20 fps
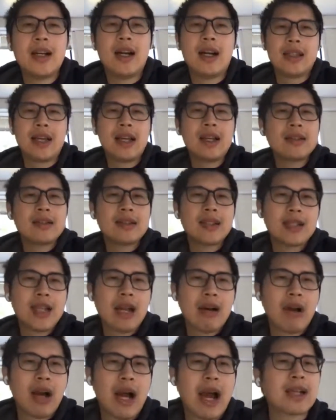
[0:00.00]
Another thing
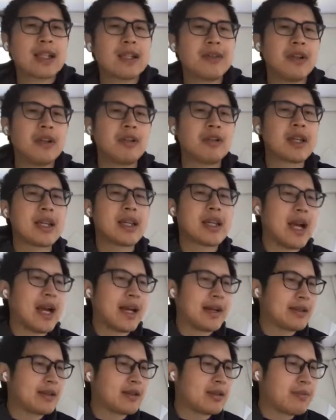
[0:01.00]
that we're actively looking
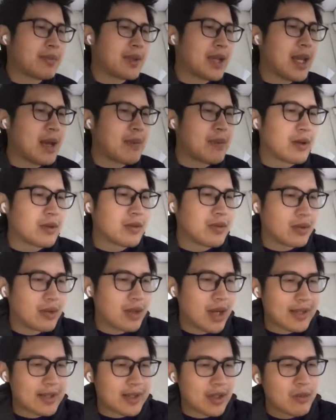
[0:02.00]
at is be able
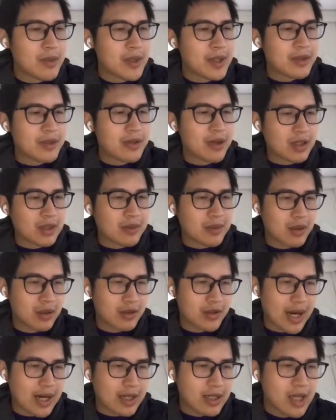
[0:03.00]
to, as an open source
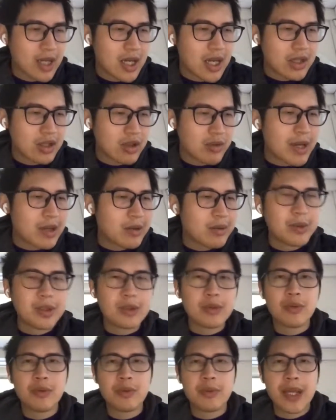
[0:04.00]
project, to
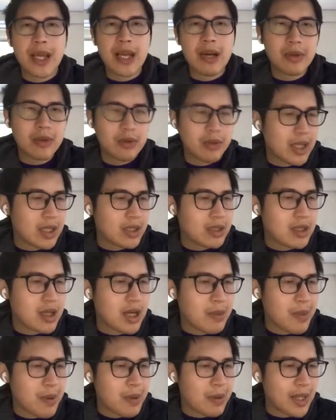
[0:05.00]
be able to
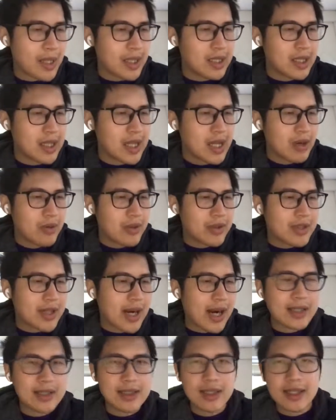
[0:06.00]
interpolate with
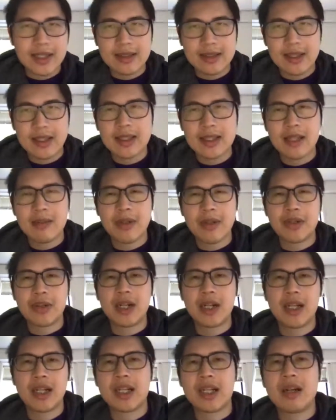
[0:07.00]
other existing
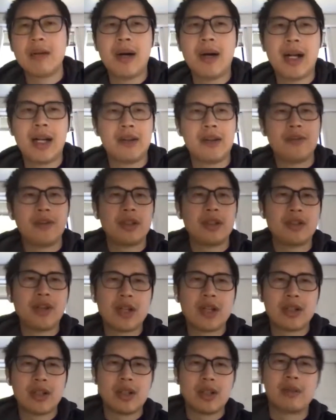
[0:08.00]
machine learning compiler
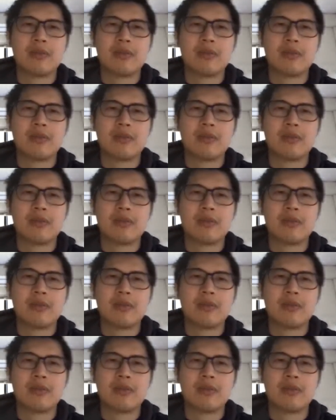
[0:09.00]
infrastructure.